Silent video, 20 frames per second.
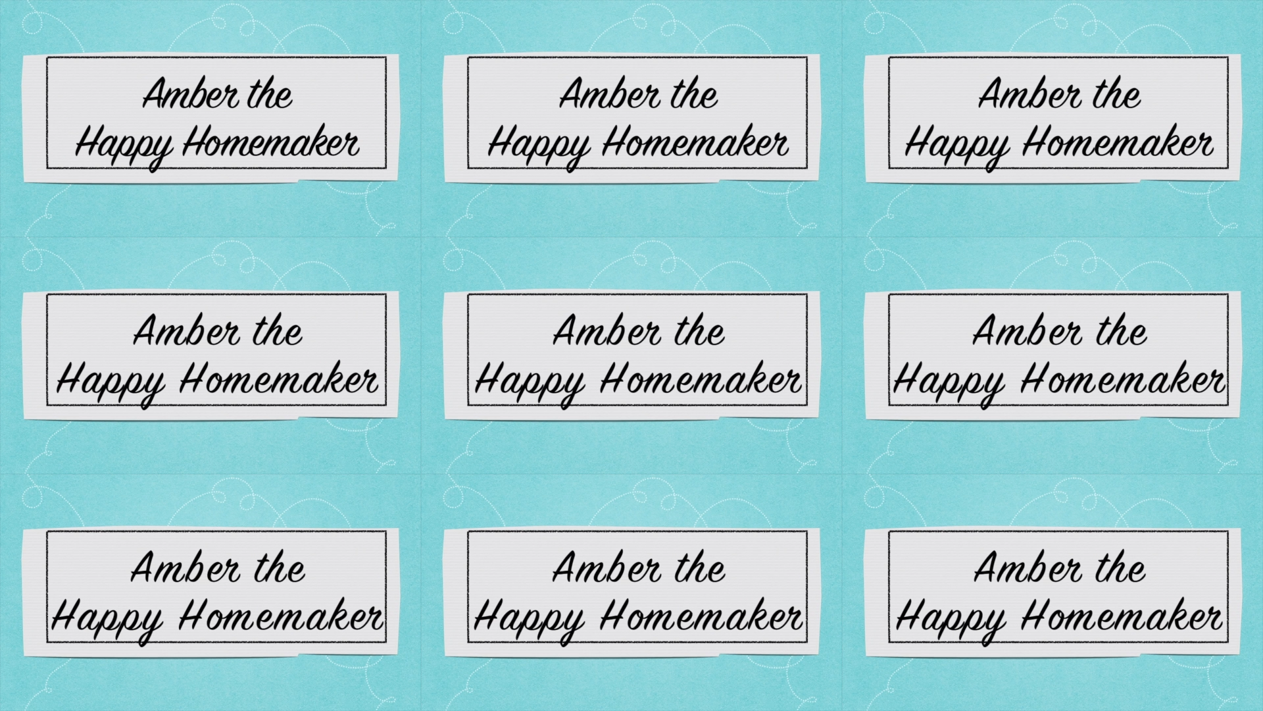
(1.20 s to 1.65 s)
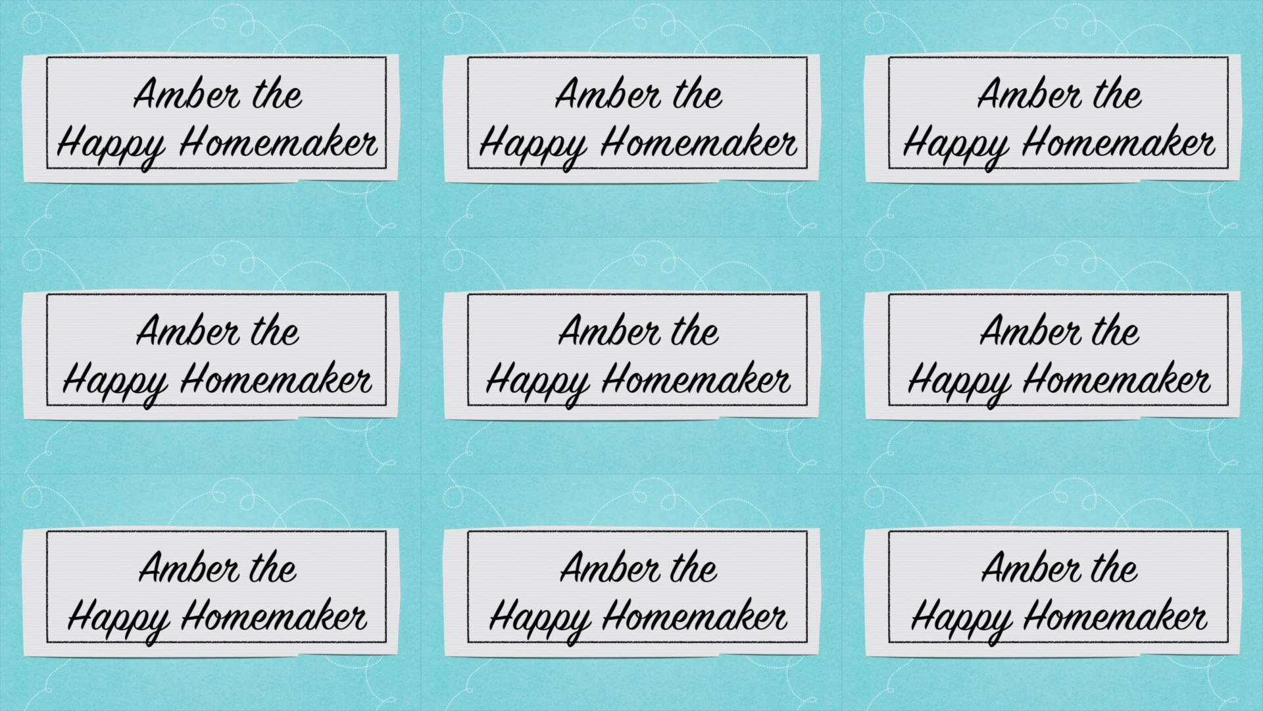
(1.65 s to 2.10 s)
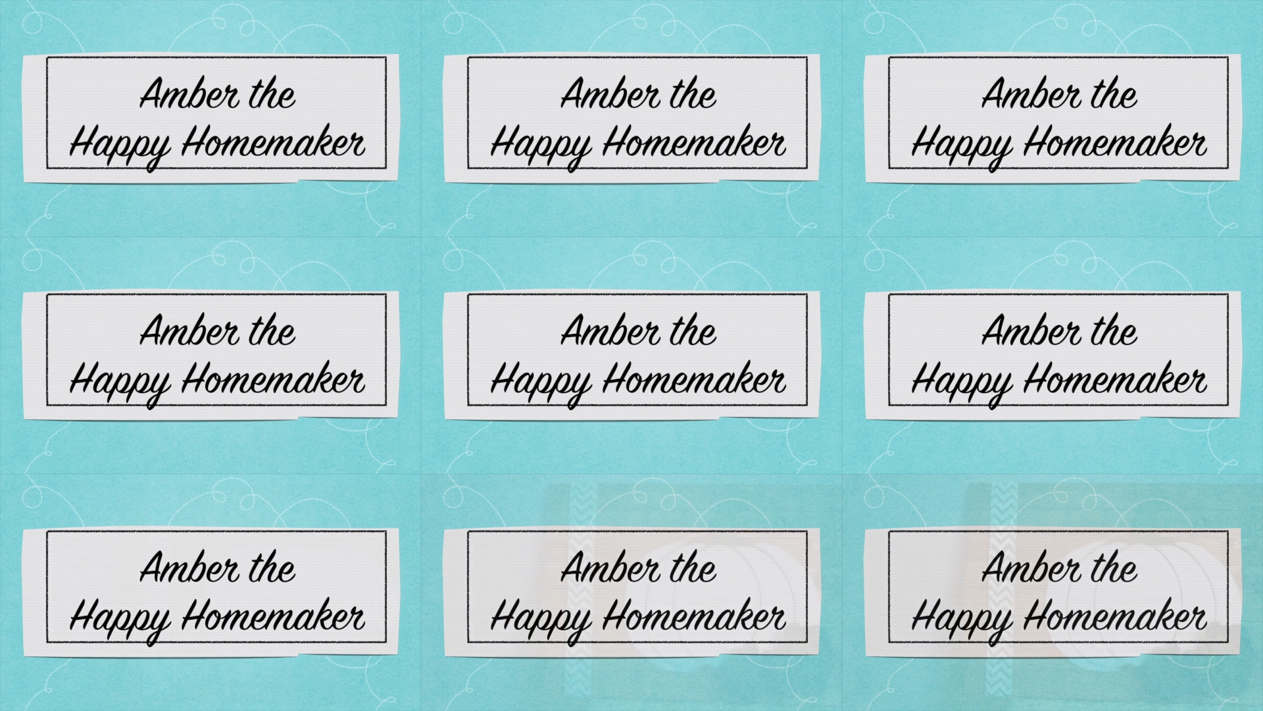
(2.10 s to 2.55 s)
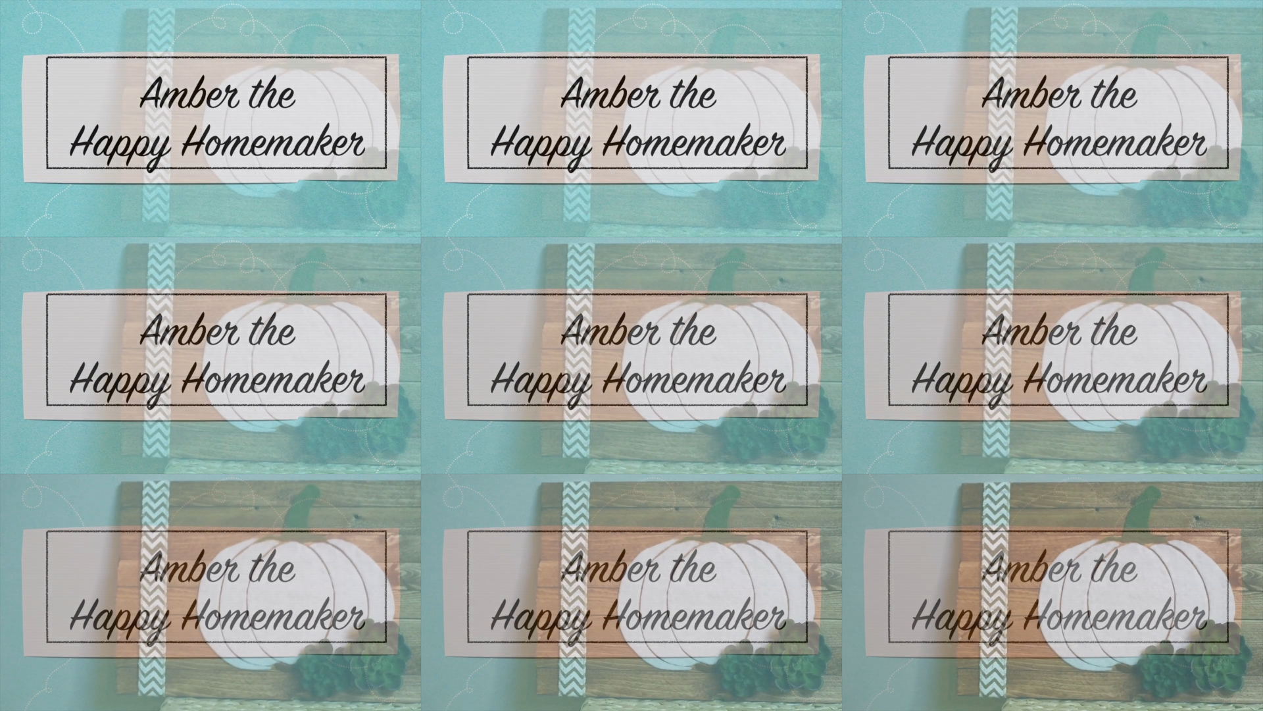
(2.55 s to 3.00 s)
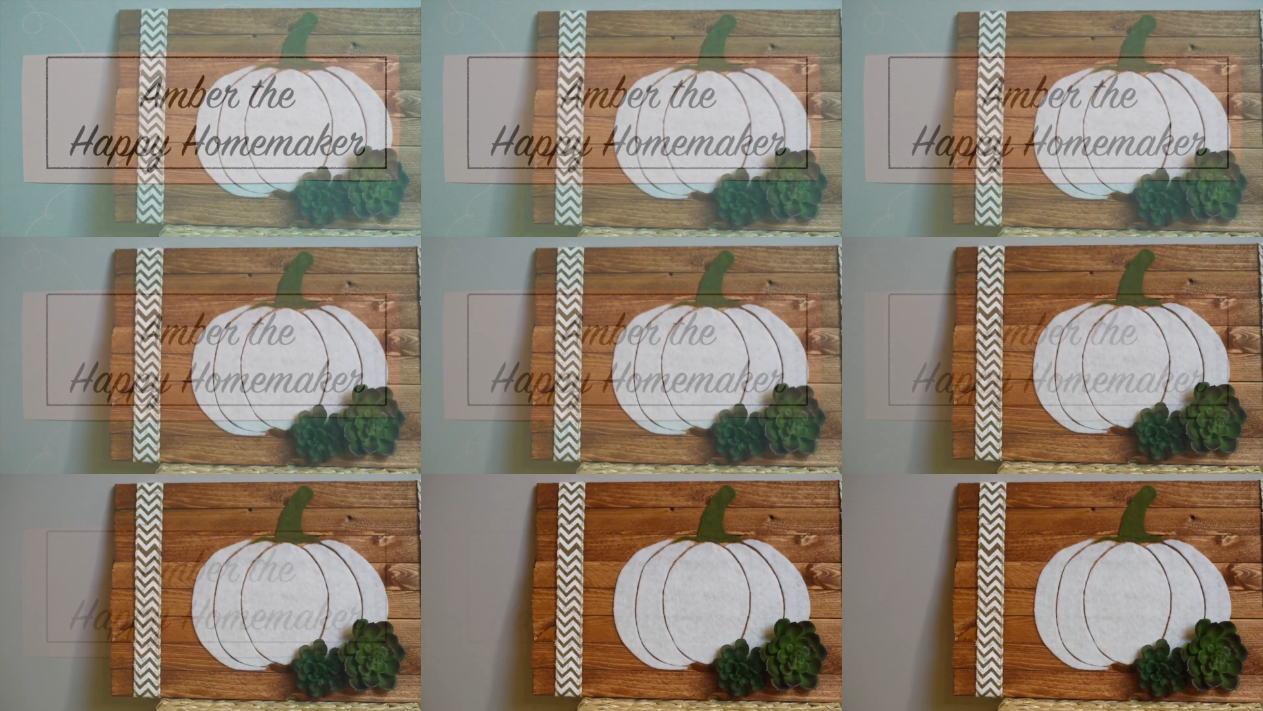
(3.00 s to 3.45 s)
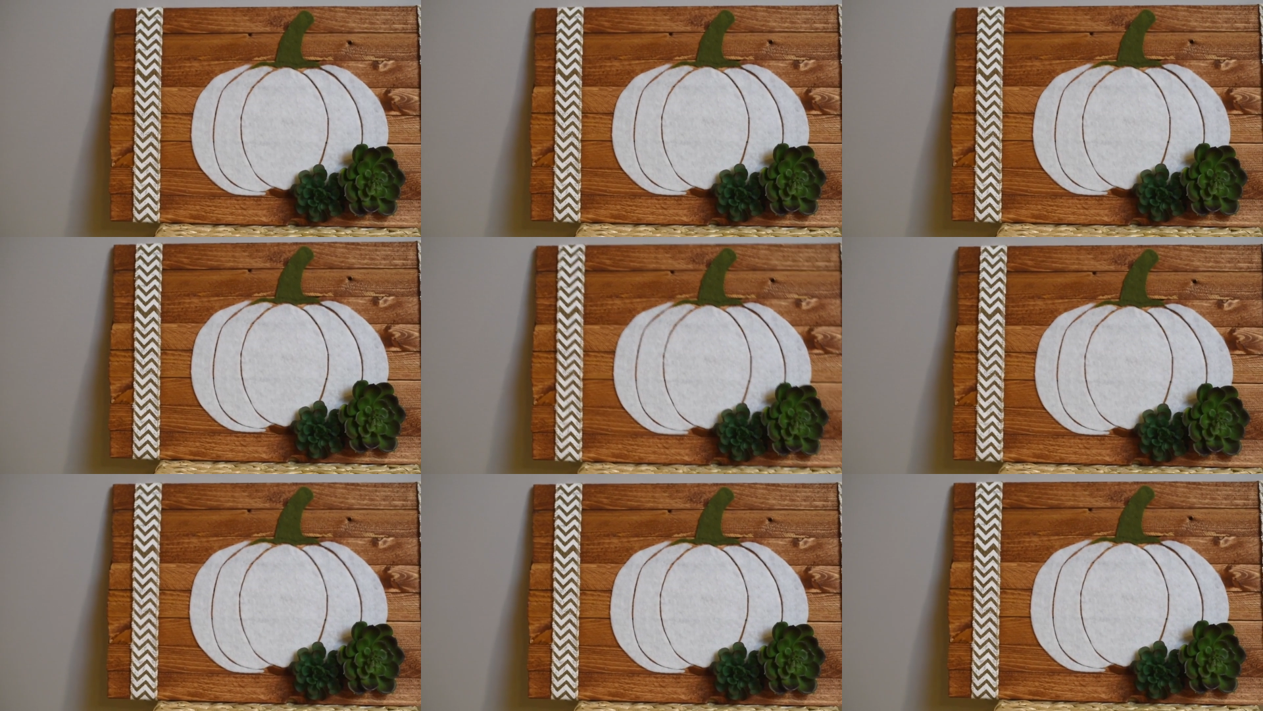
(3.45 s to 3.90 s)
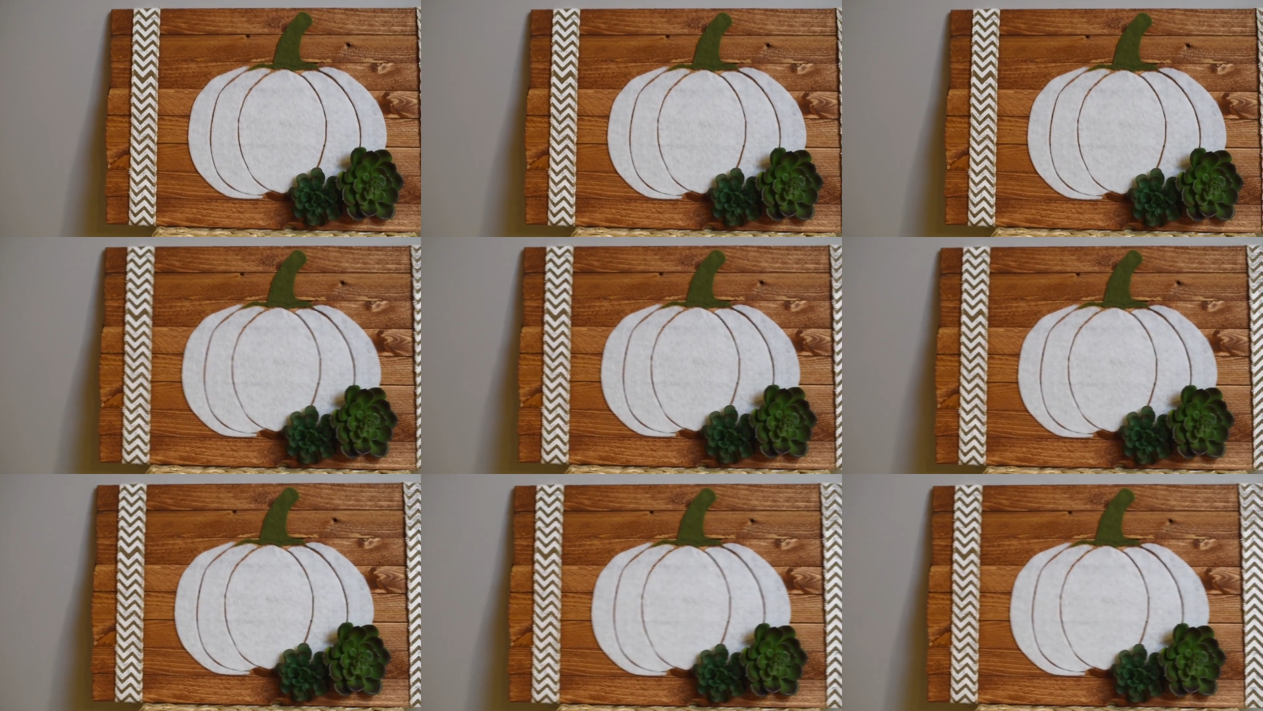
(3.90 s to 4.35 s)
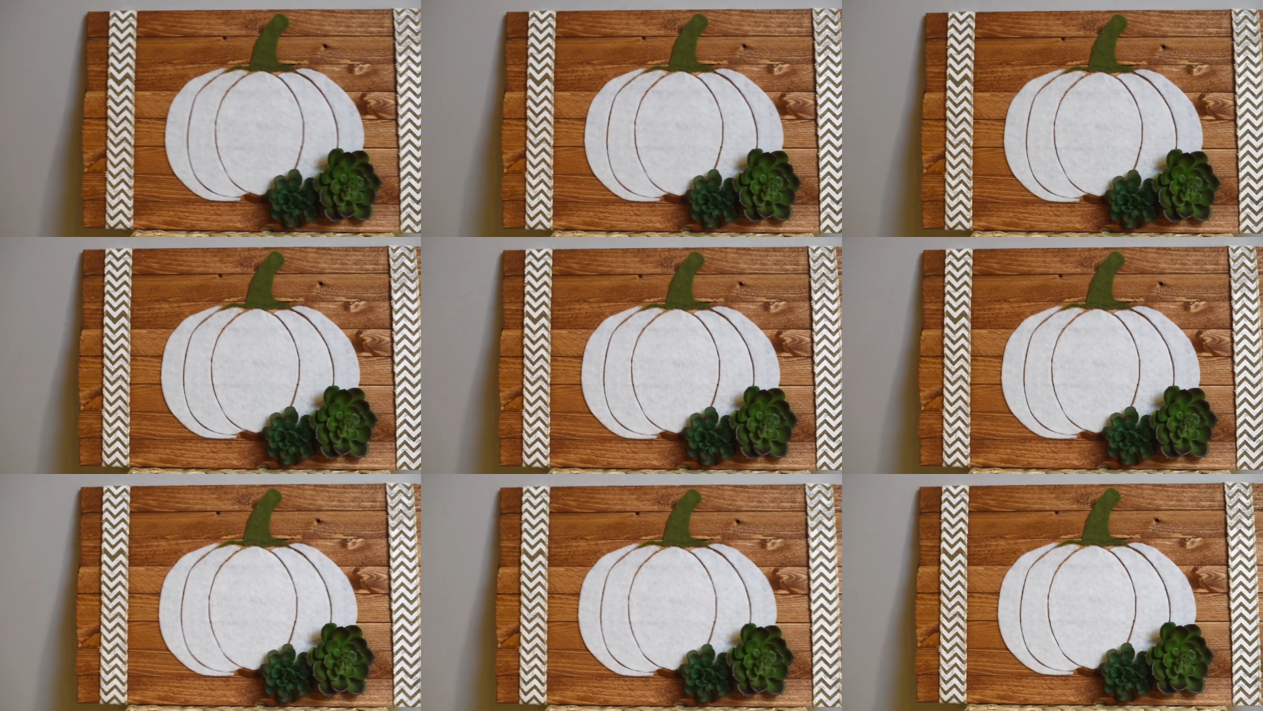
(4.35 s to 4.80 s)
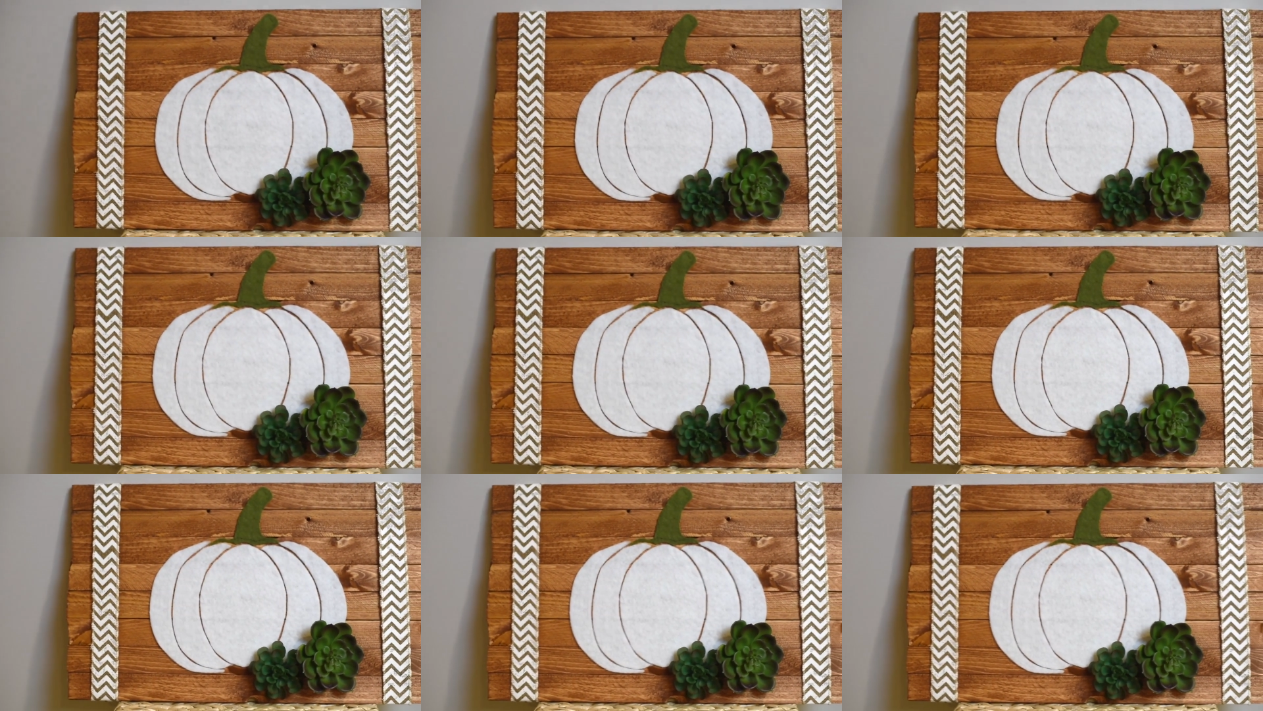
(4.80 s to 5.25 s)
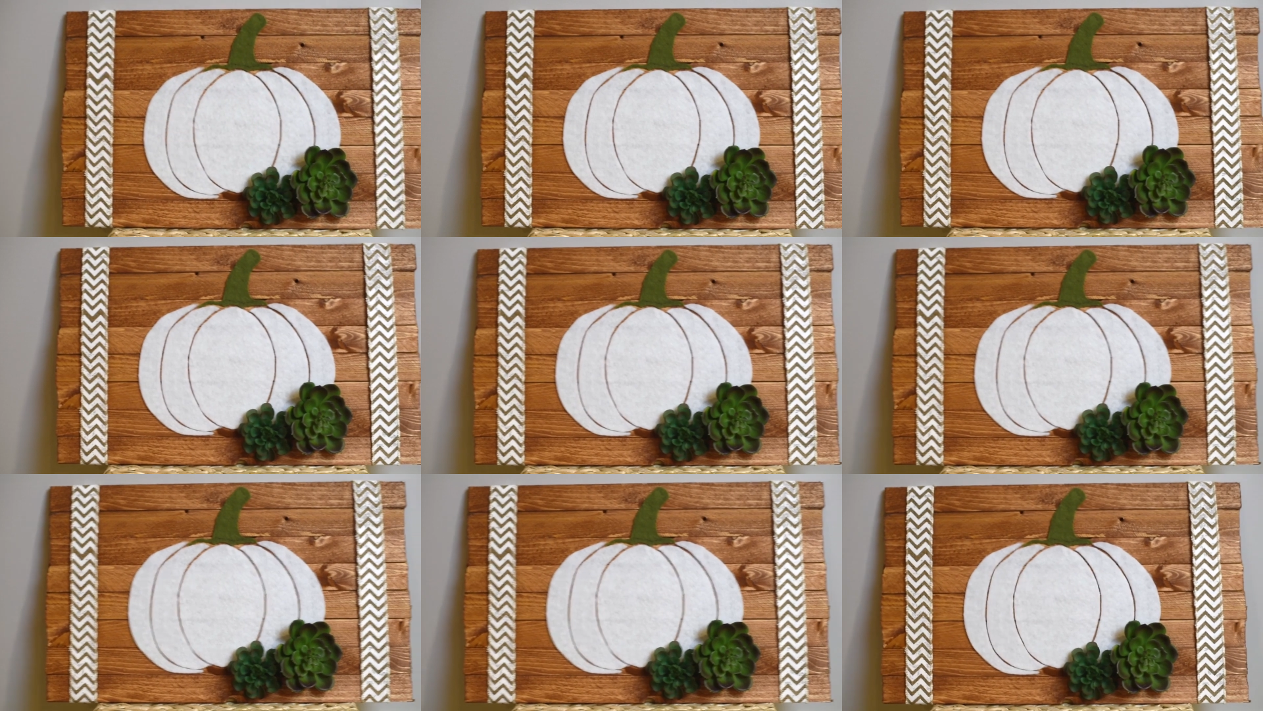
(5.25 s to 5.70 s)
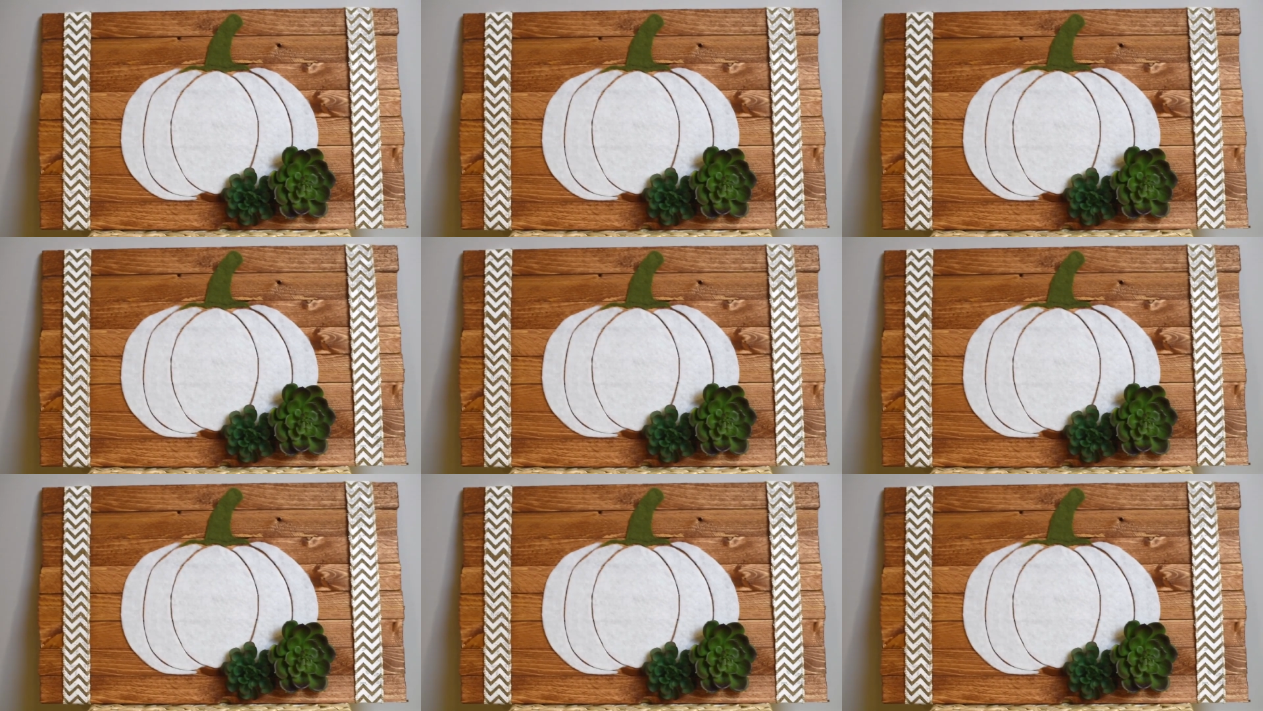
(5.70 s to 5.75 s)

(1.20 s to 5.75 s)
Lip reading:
Nobody's mouth can be seen.